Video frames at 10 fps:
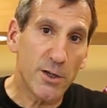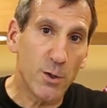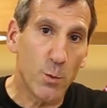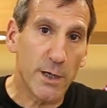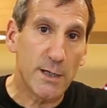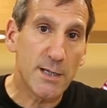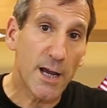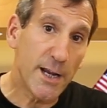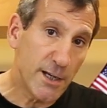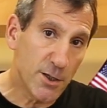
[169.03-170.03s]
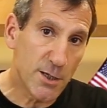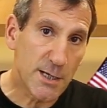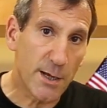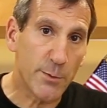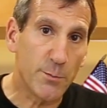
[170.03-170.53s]
you want to tighten your
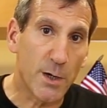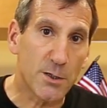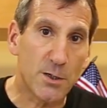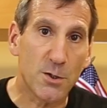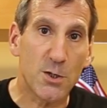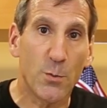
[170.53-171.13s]
stomach muscles,